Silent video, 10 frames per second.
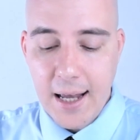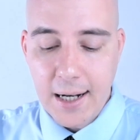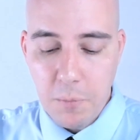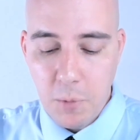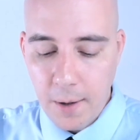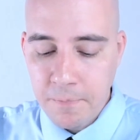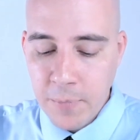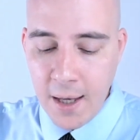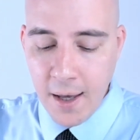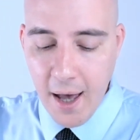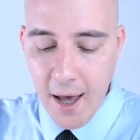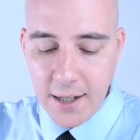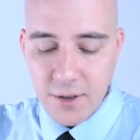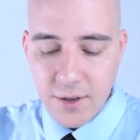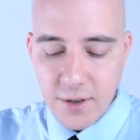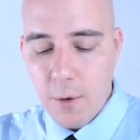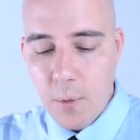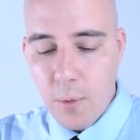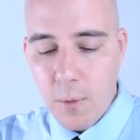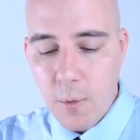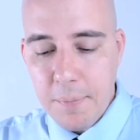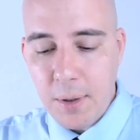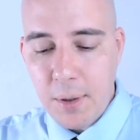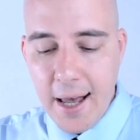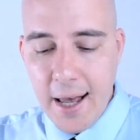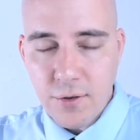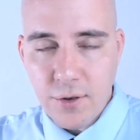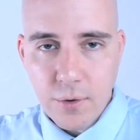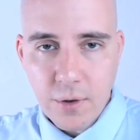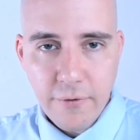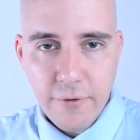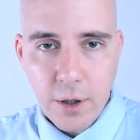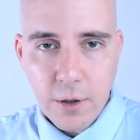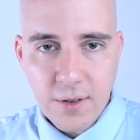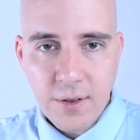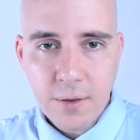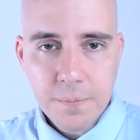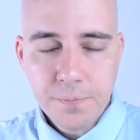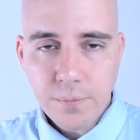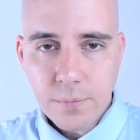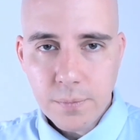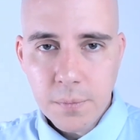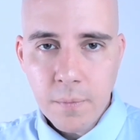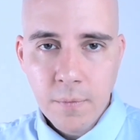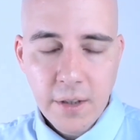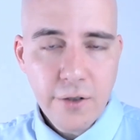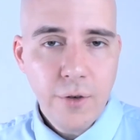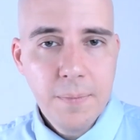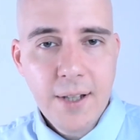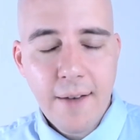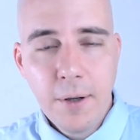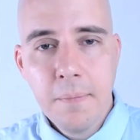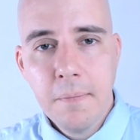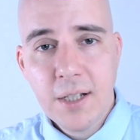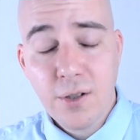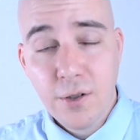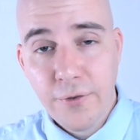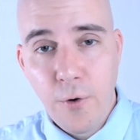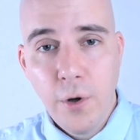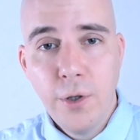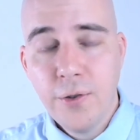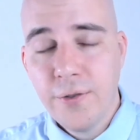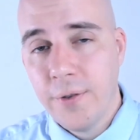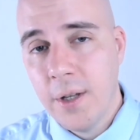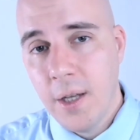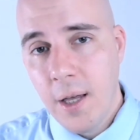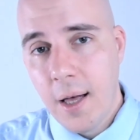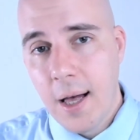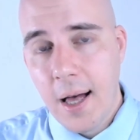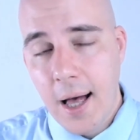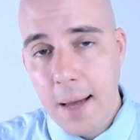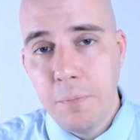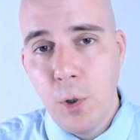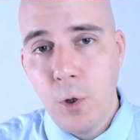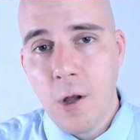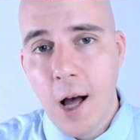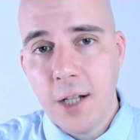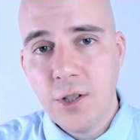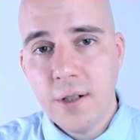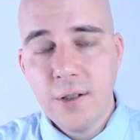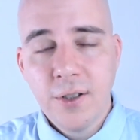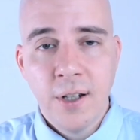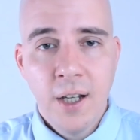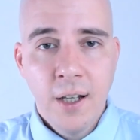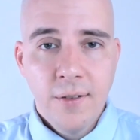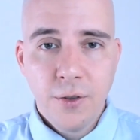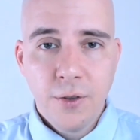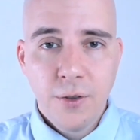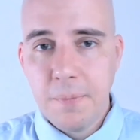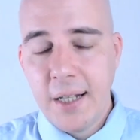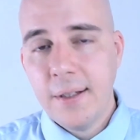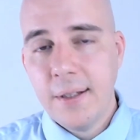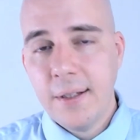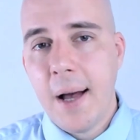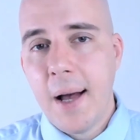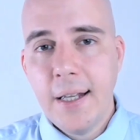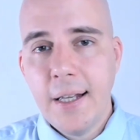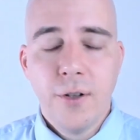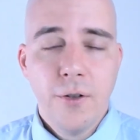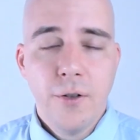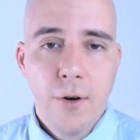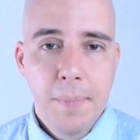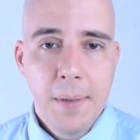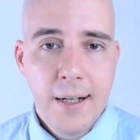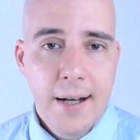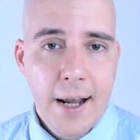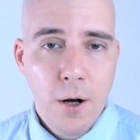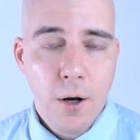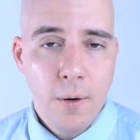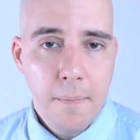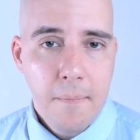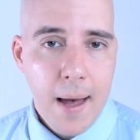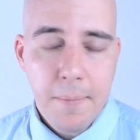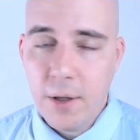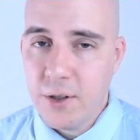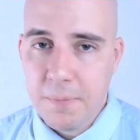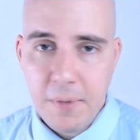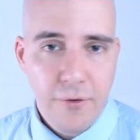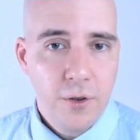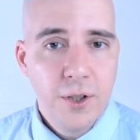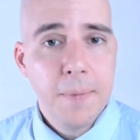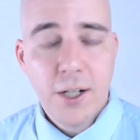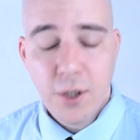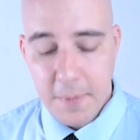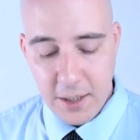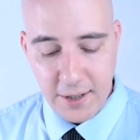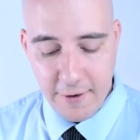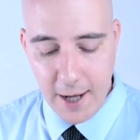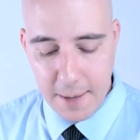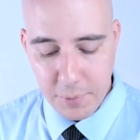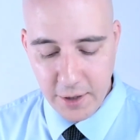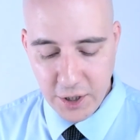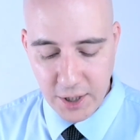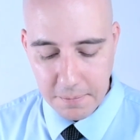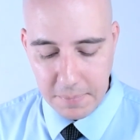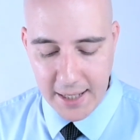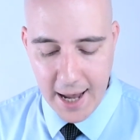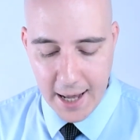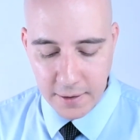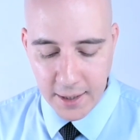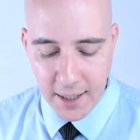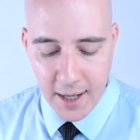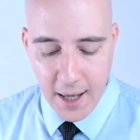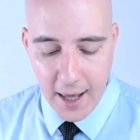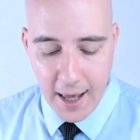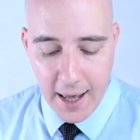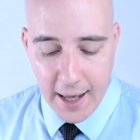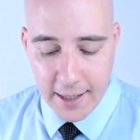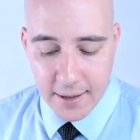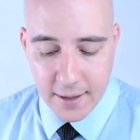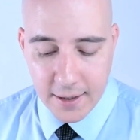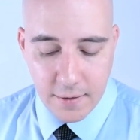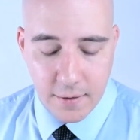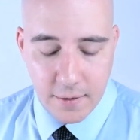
make any more. And there was a plan to convert these RIM-7 missiles for use on Buk launchers. This was being done by Eastern European NATO members before the special military operation began. And